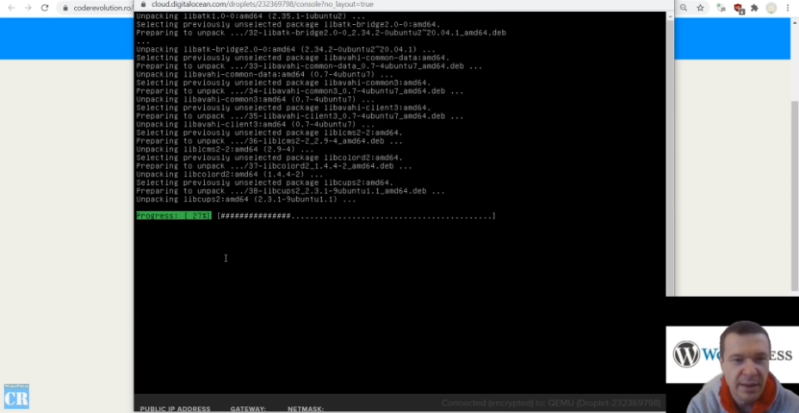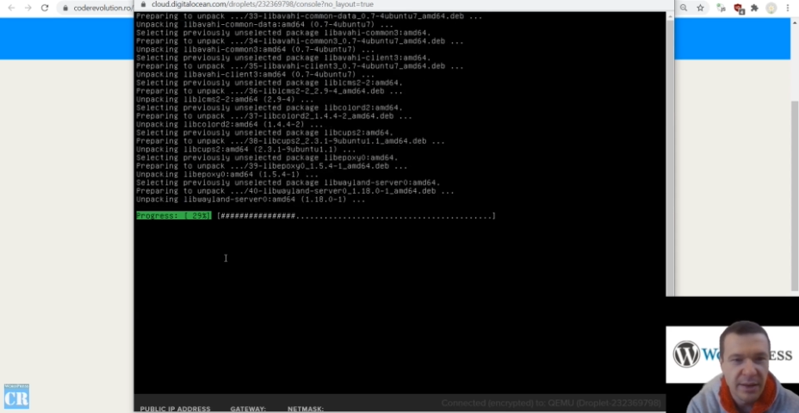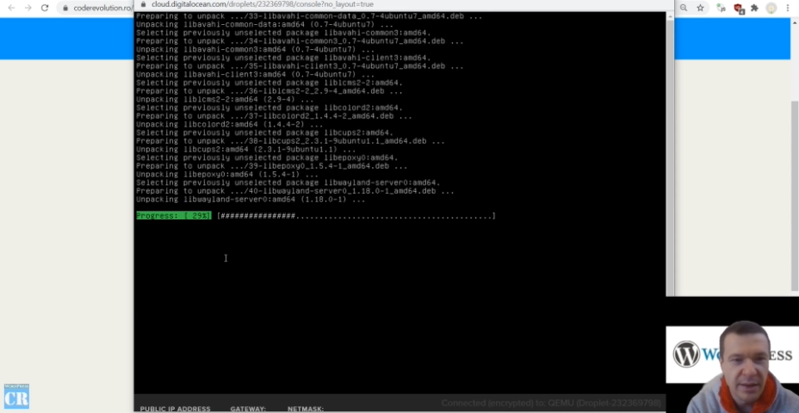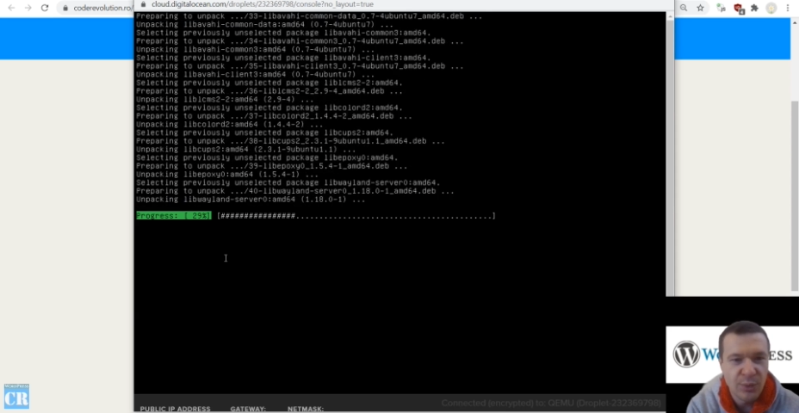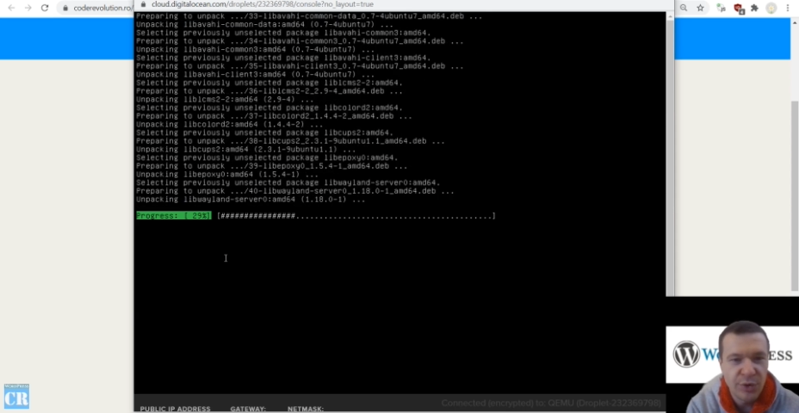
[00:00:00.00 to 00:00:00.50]

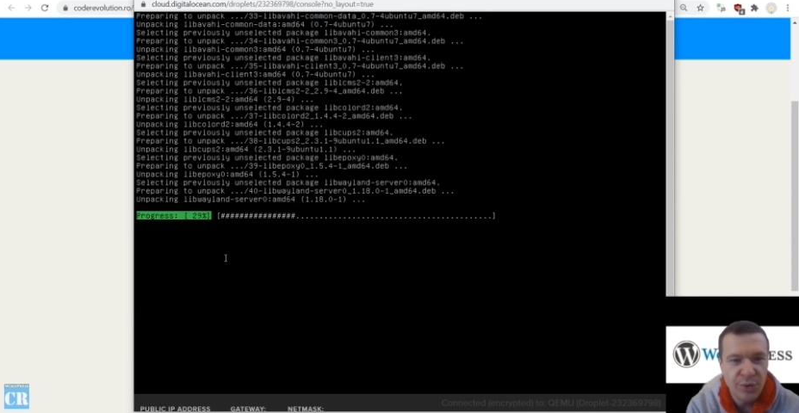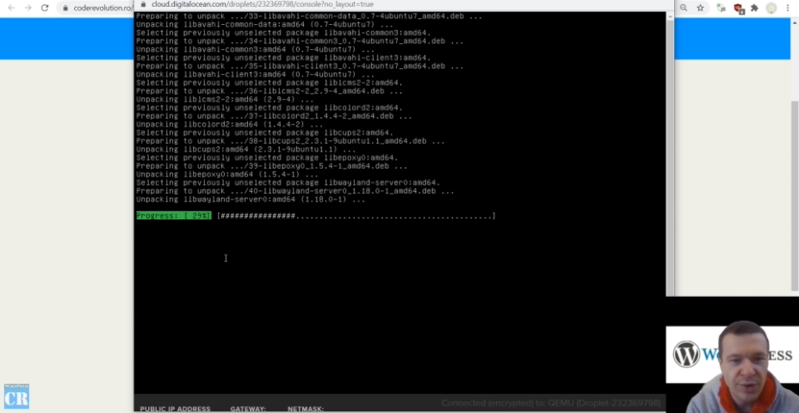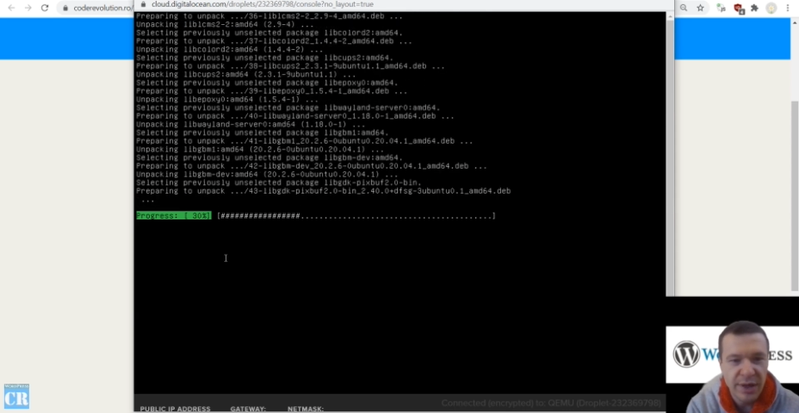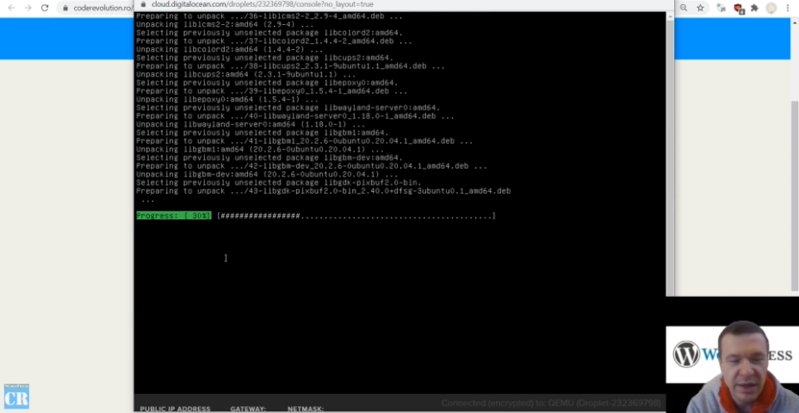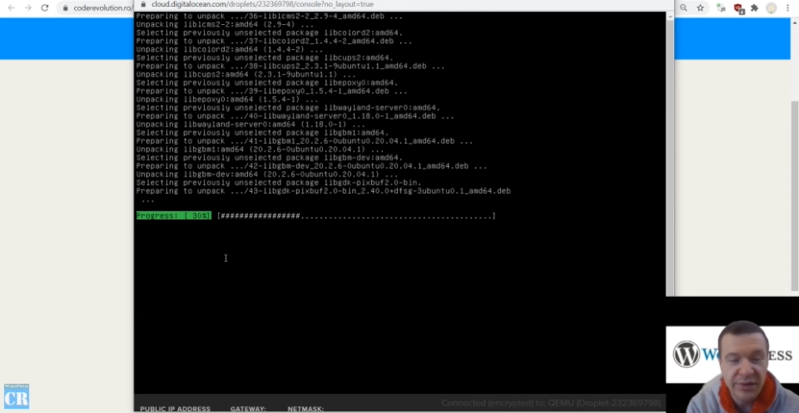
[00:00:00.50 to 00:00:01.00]
You
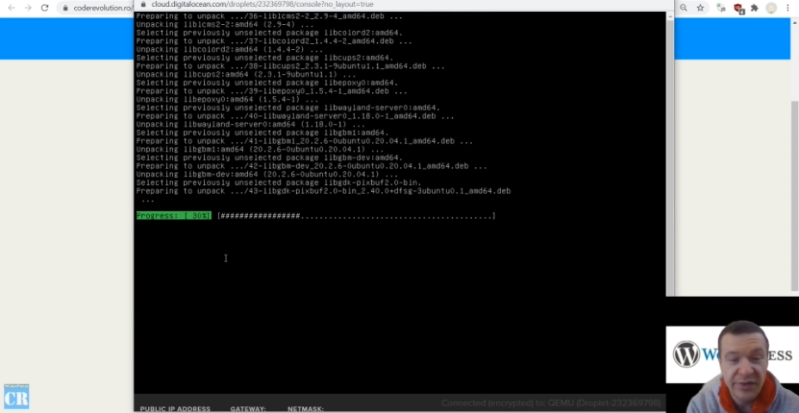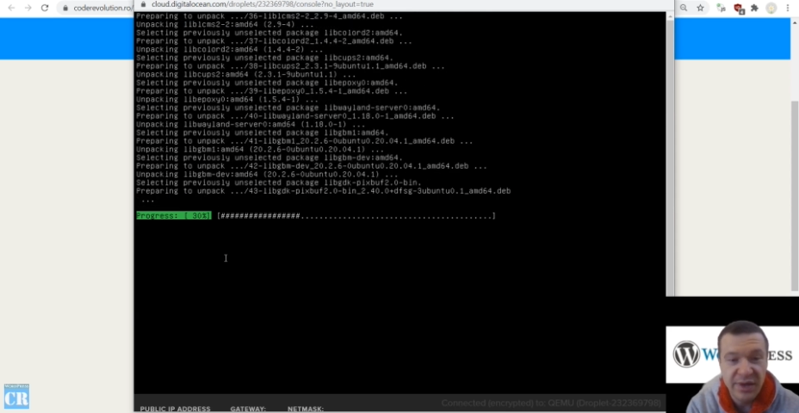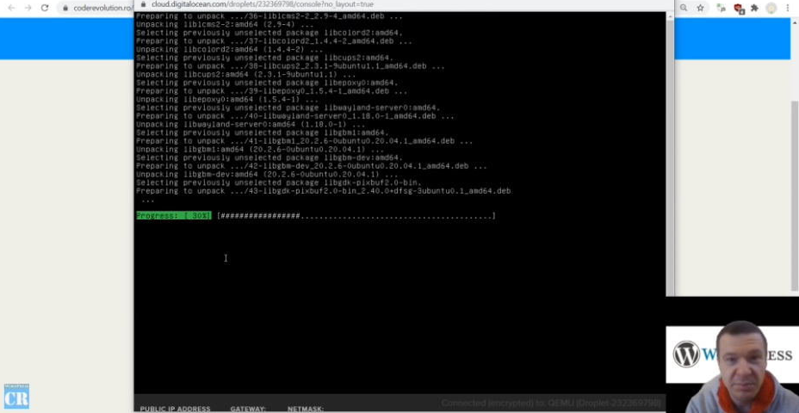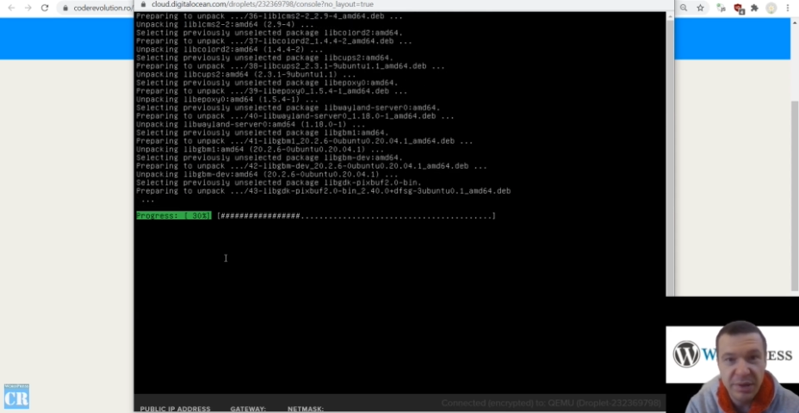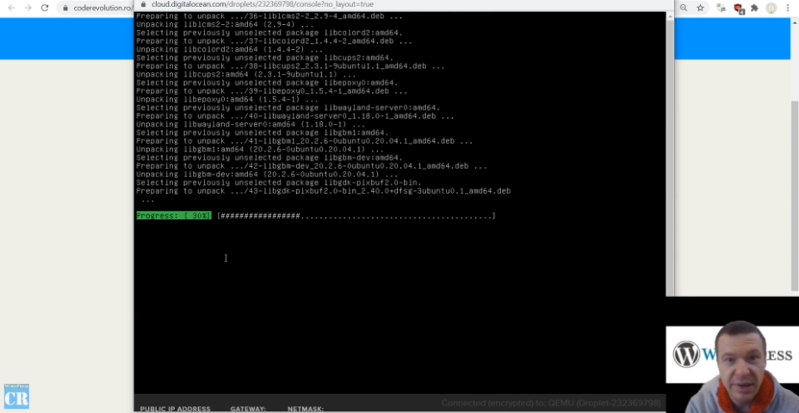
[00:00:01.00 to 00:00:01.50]
can
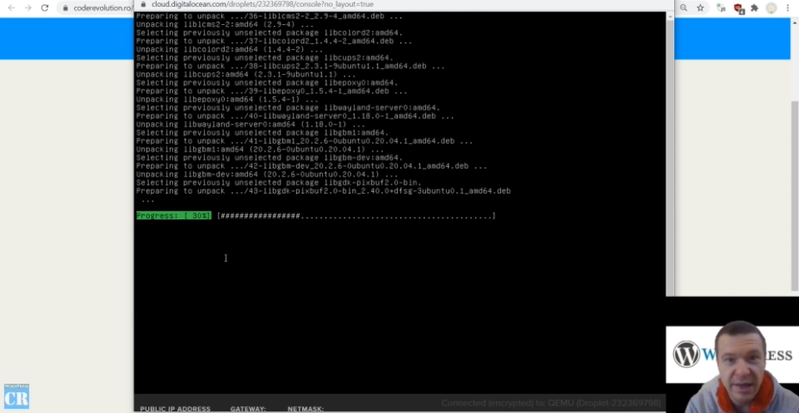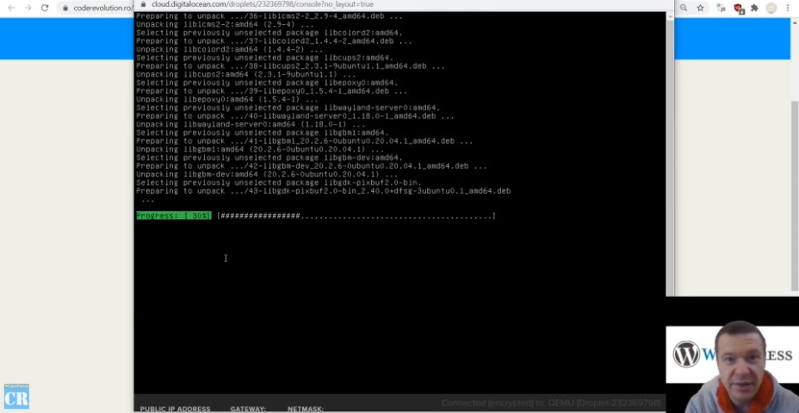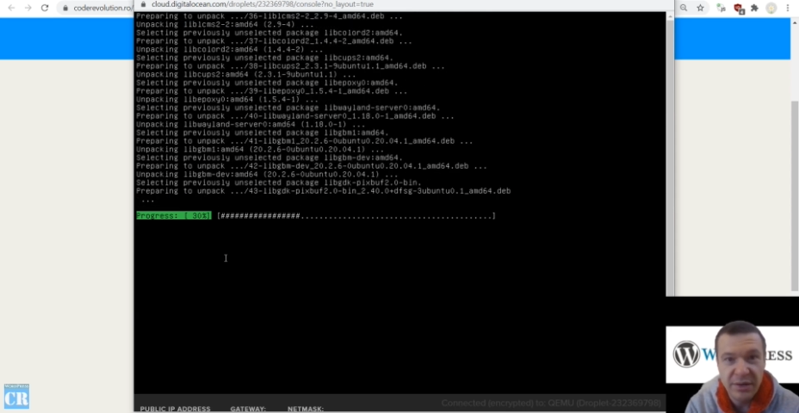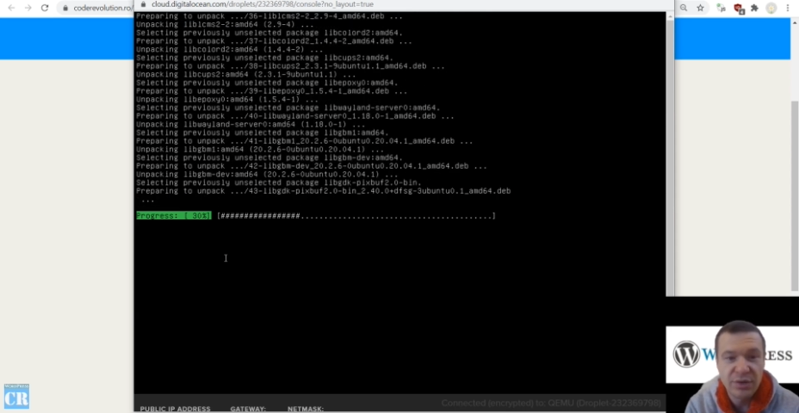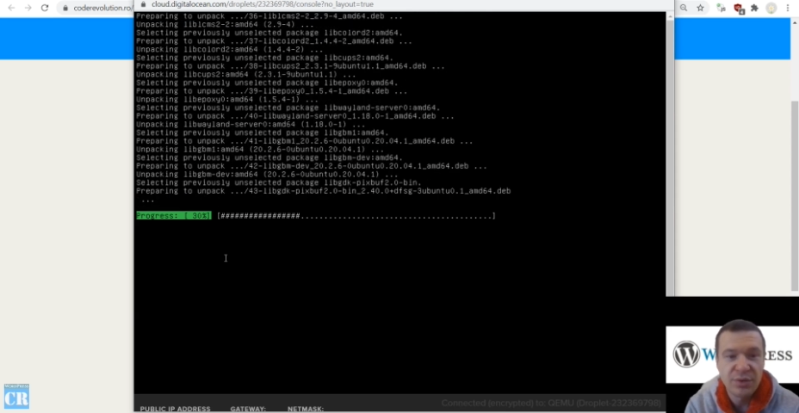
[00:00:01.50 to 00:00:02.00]
skip
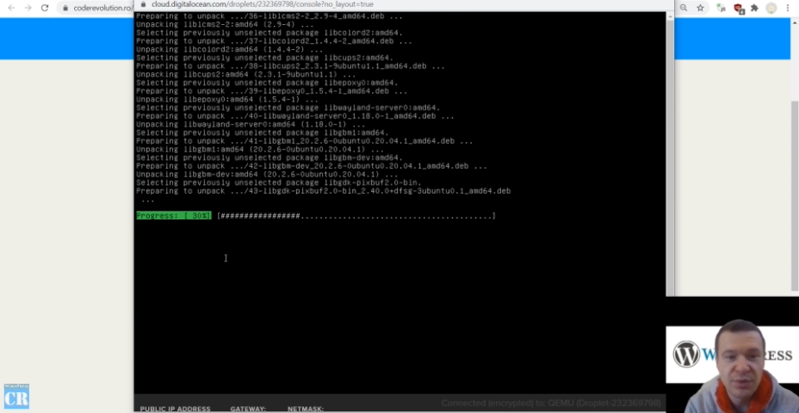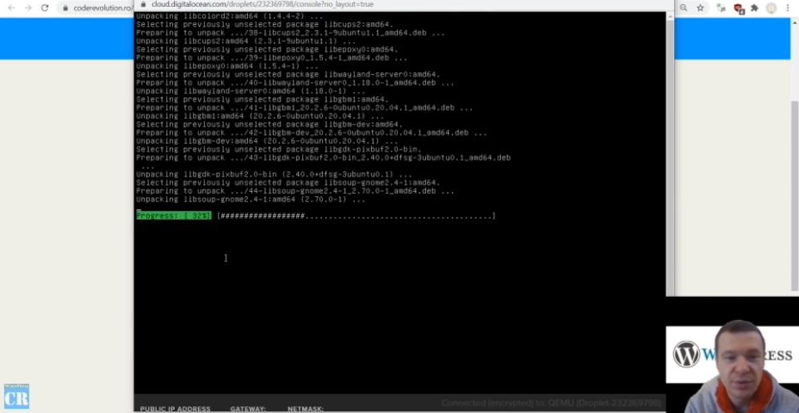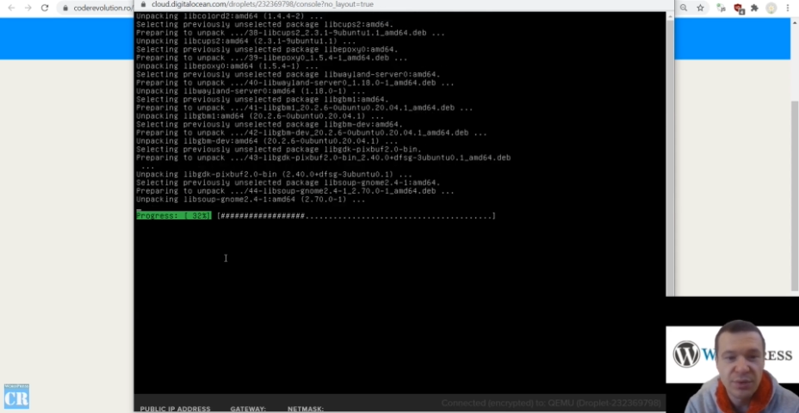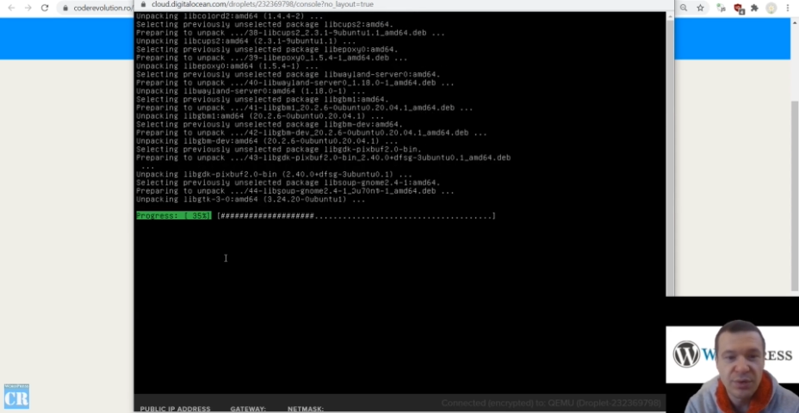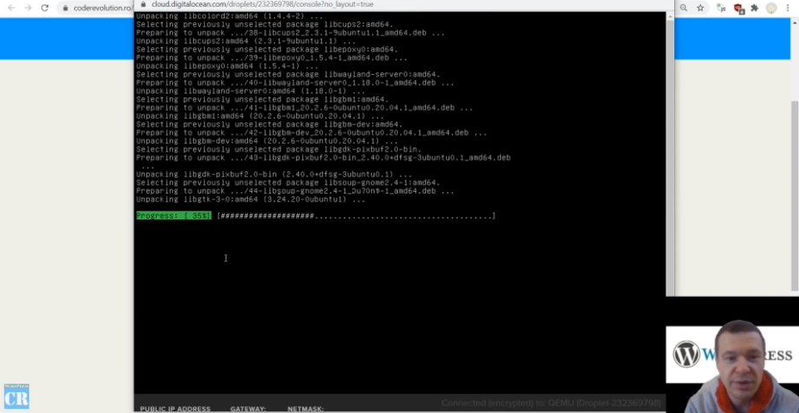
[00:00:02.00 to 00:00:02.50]
ahead
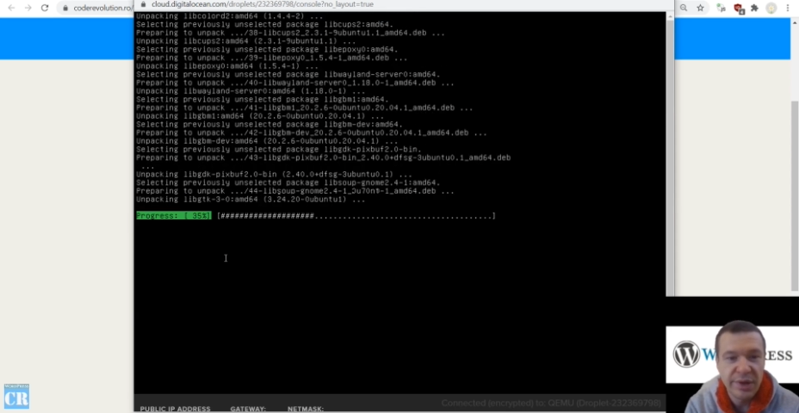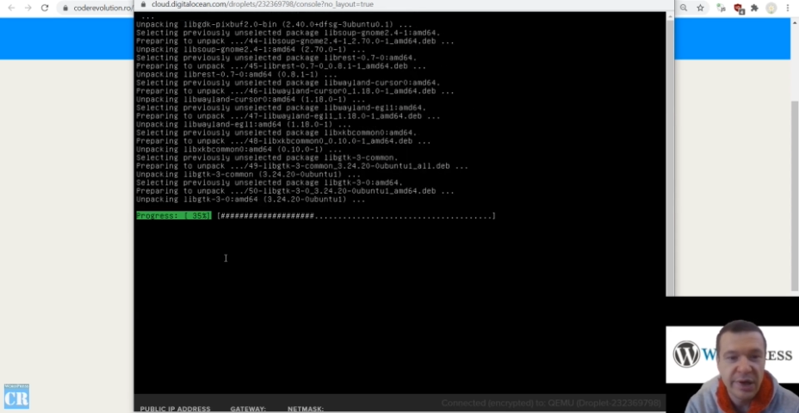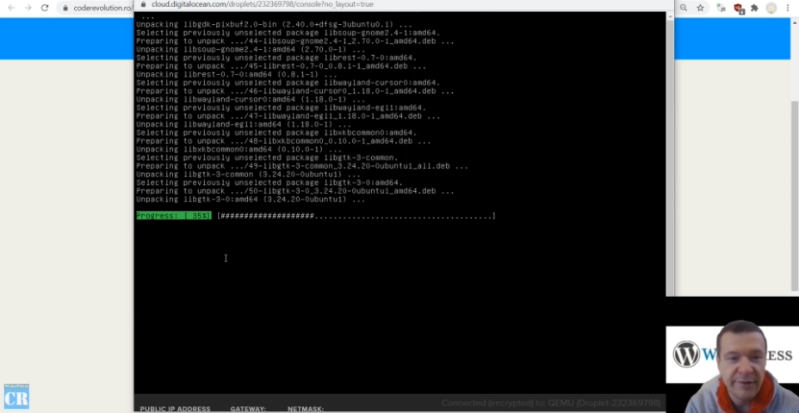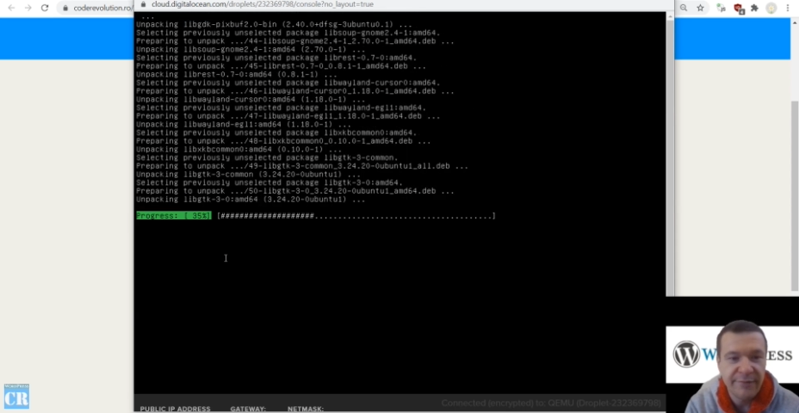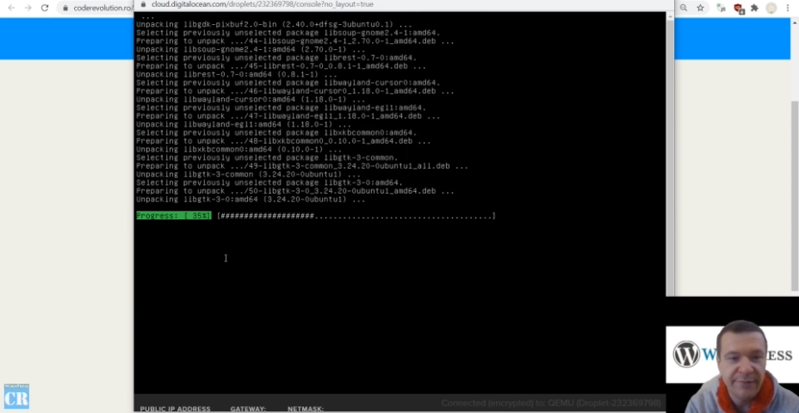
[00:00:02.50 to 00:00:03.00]
to
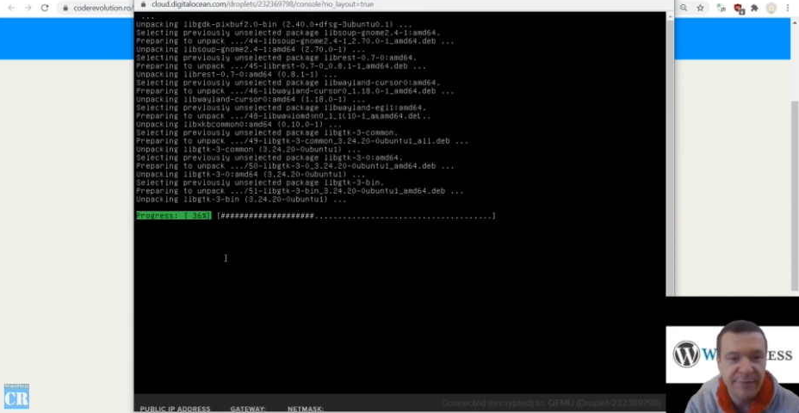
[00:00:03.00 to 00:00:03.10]
the